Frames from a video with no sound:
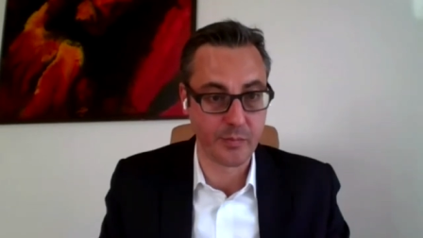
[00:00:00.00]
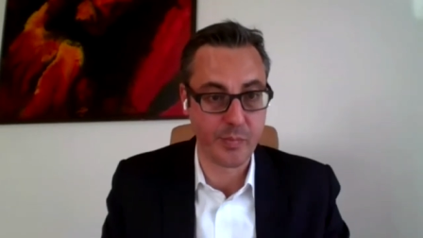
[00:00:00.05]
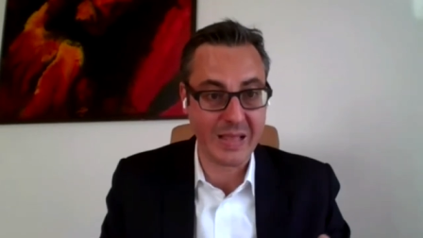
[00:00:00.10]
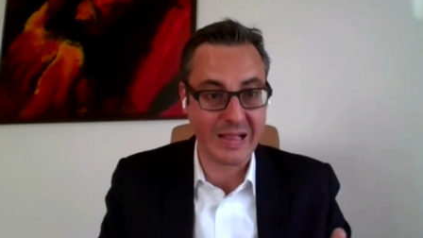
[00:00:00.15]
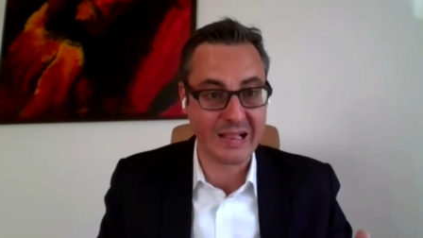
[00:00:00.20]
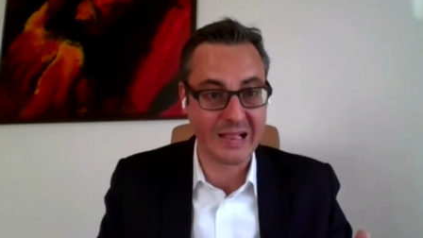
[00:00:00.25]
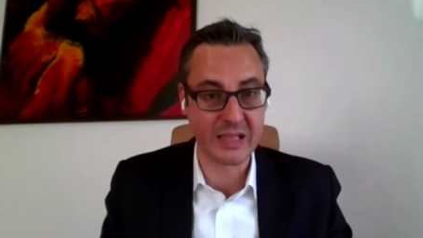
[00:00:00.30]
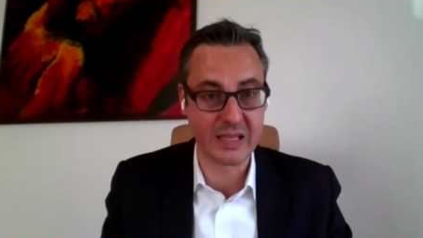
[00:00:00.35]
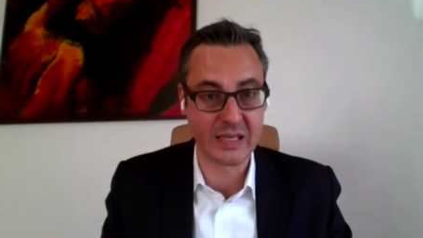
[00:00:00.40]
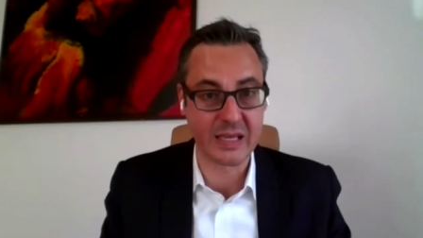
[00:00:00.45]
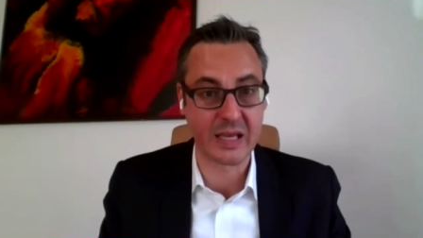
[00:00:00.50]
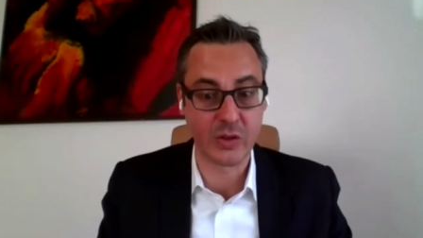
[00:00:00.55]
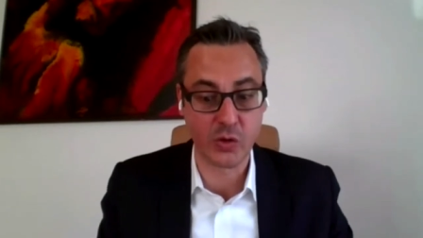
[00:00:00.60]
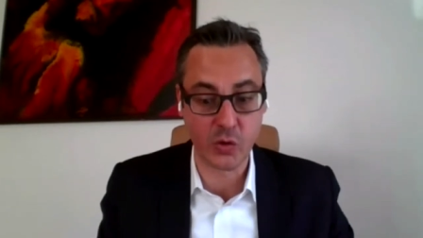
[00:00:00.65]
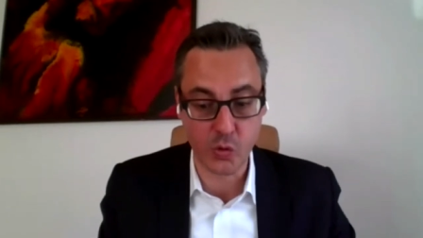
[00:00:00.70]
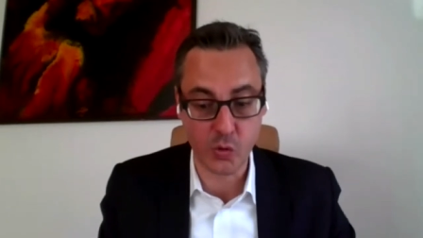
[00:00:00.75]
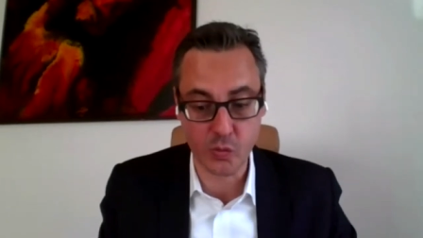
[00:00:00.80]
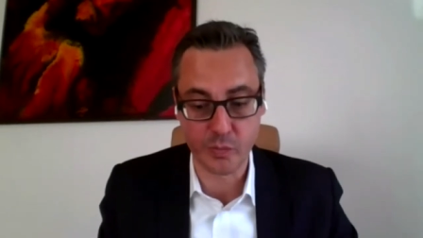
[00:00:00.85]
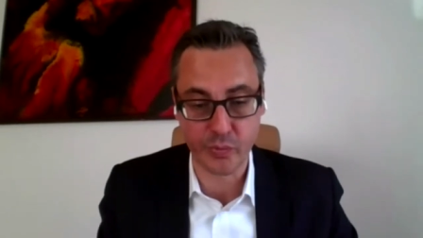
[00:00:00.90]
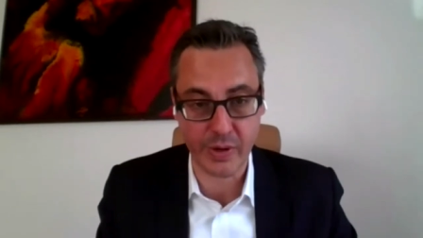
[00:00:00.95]
building a
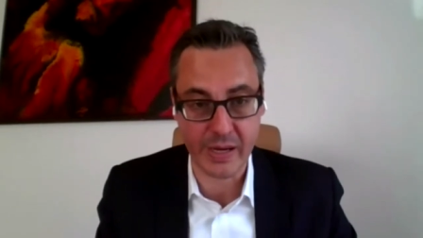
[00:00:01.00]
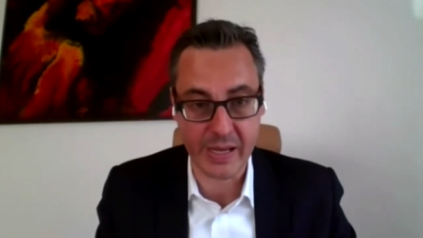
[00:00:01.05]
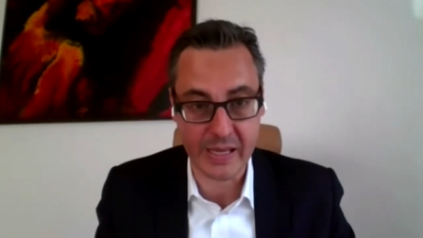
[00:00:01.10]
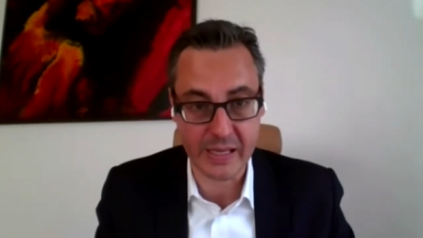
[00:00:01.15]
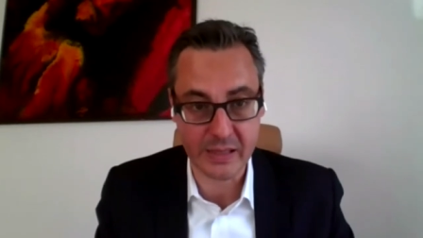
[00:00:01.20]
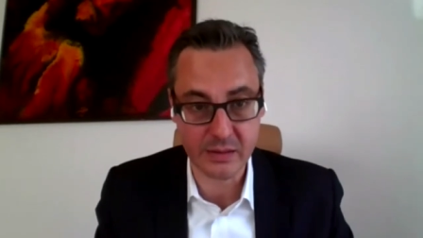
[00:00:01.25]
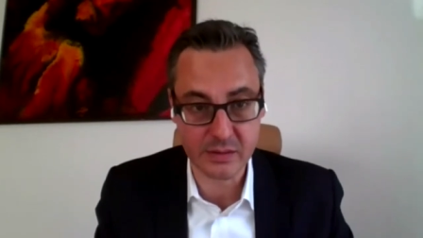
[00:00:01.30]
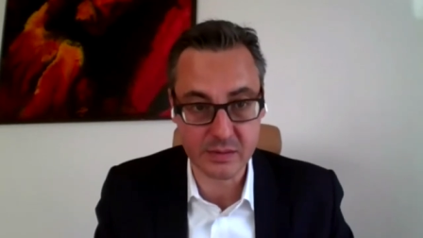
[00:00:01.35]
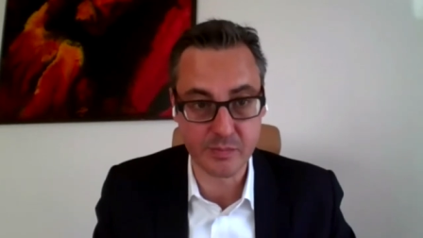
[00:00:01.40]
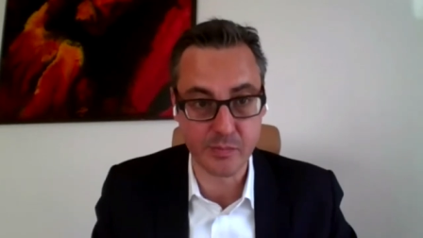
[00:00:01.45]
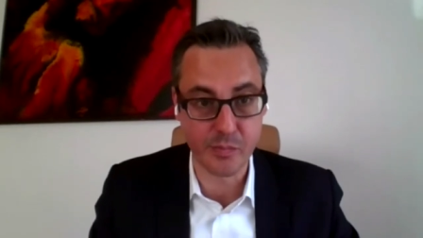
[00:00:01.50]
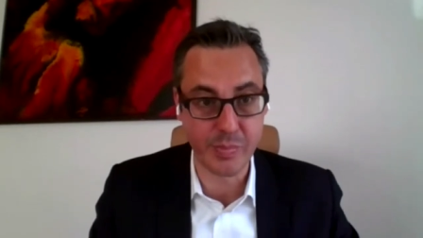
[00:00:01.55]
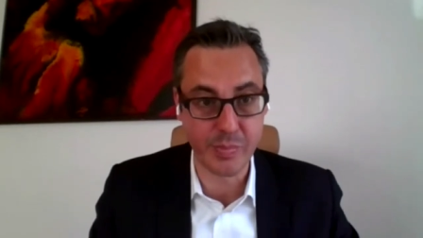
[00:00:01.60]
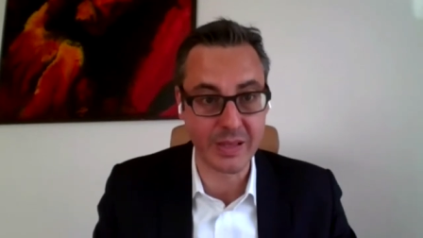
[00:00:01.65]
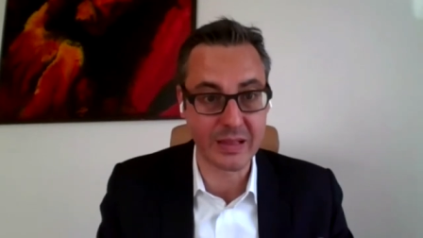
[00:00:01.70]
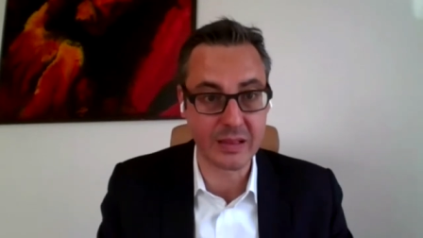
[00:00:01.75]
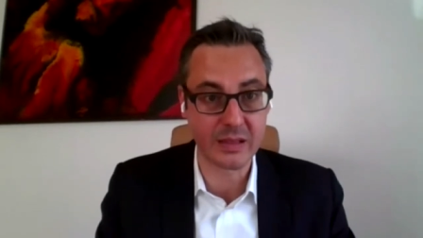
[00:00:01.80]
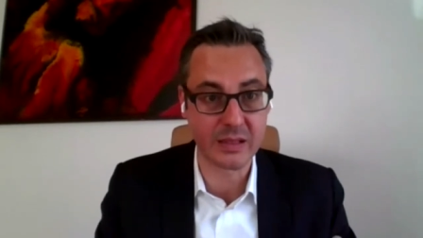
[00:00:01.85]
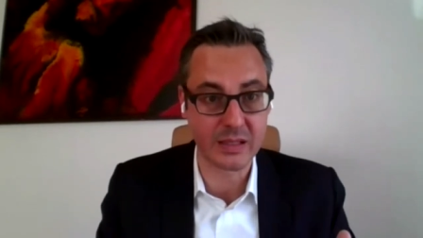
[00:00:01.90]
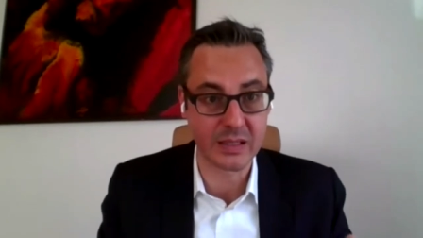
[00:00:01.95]
new brand,
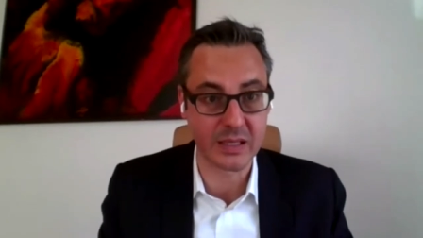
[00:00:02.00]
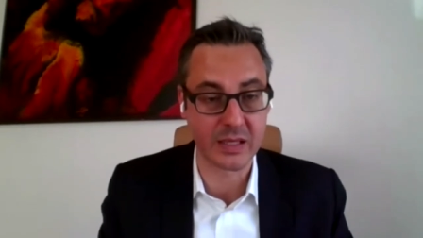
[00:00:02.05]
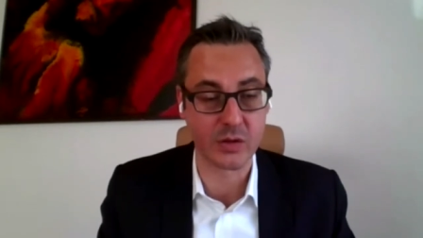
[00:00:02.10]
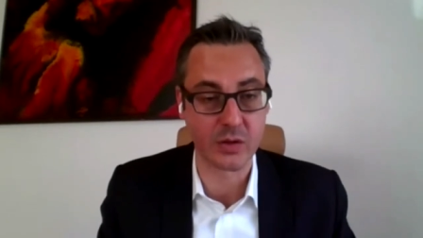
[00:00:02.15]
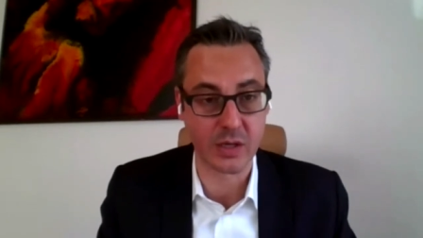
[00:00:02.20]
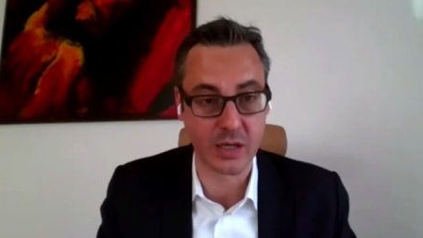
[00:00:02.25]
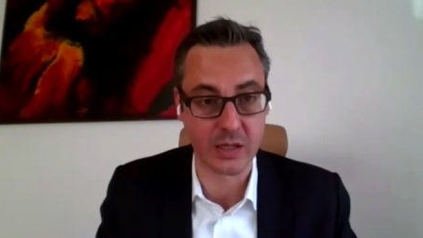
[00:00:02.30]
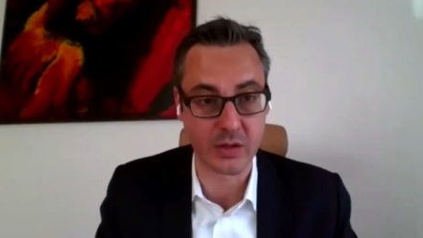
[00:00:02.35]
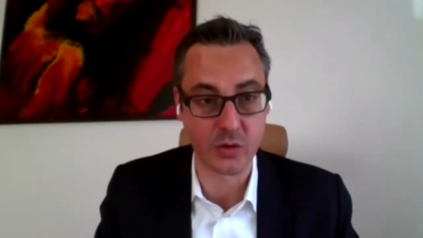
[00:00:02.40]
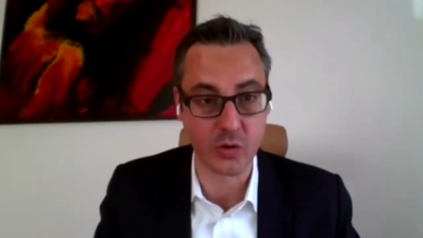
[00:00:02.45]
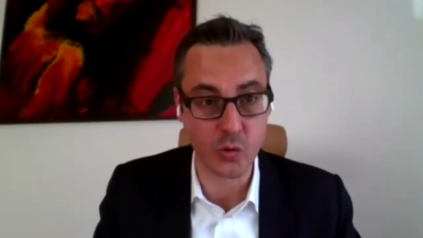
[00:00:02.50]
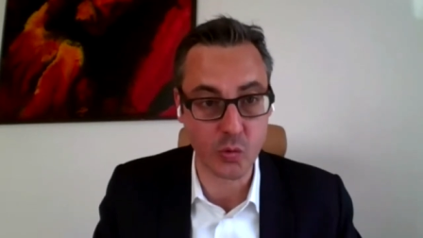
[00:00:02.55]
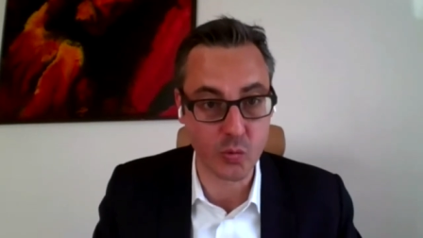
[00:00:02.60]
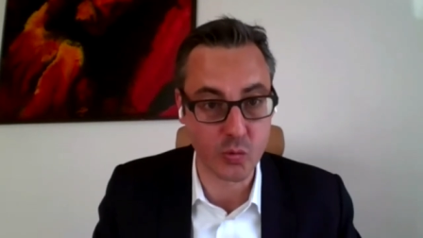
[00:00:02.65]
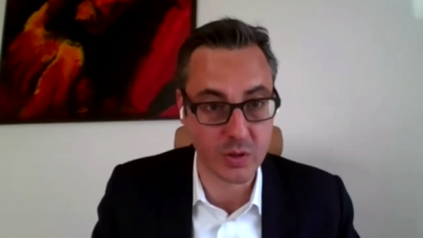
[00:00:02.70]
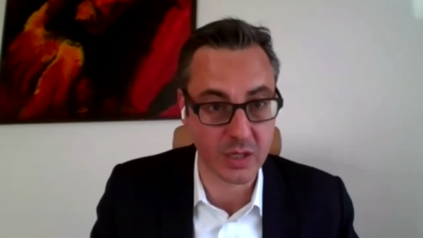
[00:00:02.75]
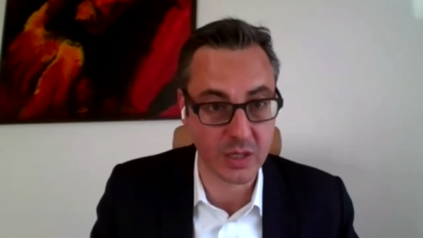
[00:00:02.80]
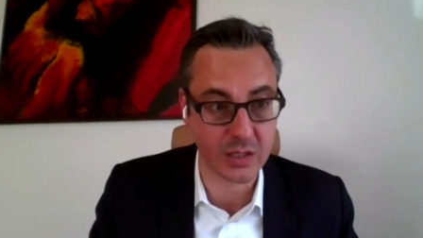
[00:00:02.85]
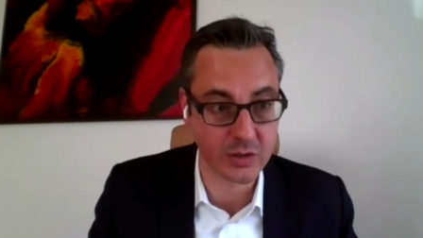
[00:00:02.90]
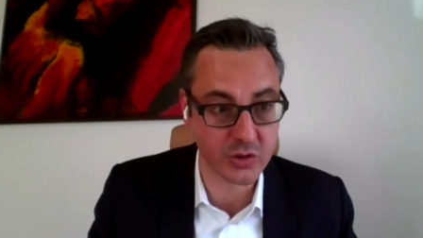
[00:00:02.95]
building an, a
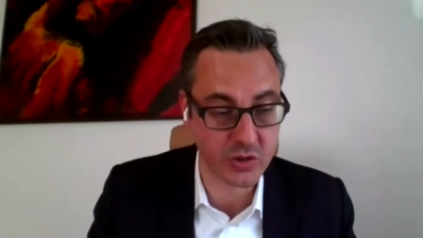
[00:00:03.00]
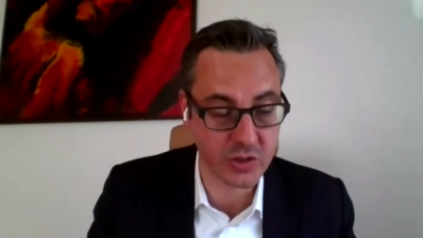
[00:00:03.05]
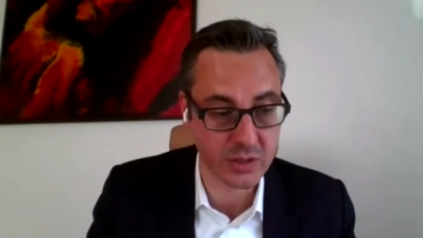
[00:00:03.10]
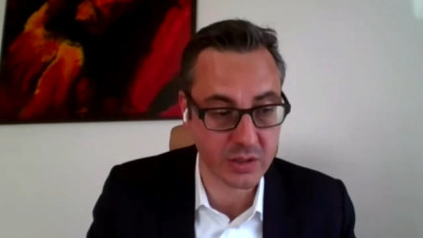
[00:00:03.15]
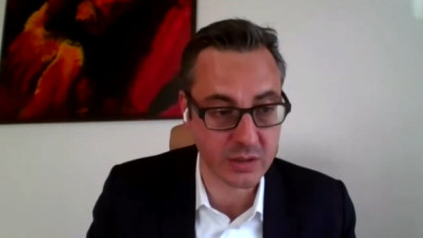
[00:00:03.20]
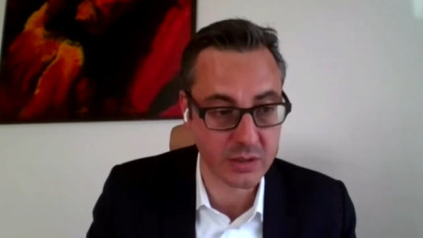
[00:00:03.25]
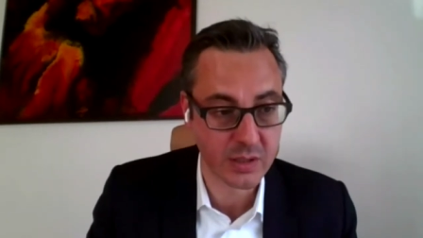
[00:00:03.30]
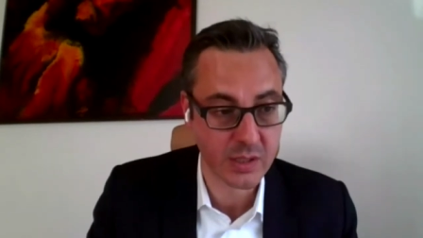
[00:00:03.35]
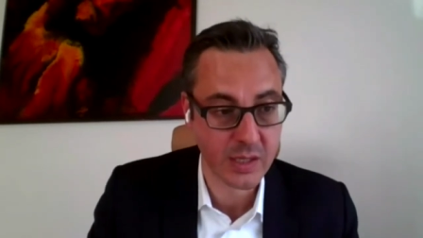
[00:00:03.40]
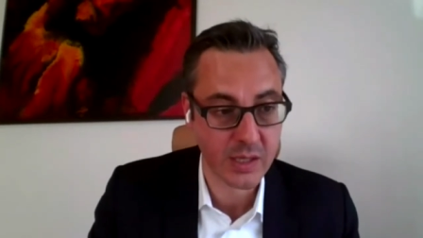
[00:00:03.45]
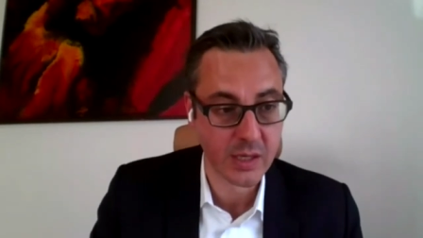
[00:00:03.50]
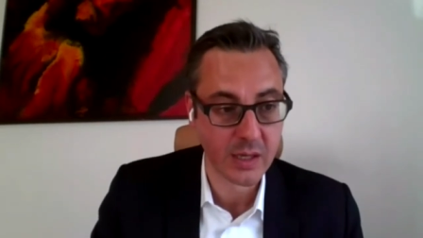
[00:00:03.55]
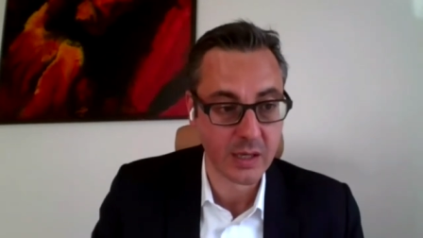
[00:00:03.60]
new culture,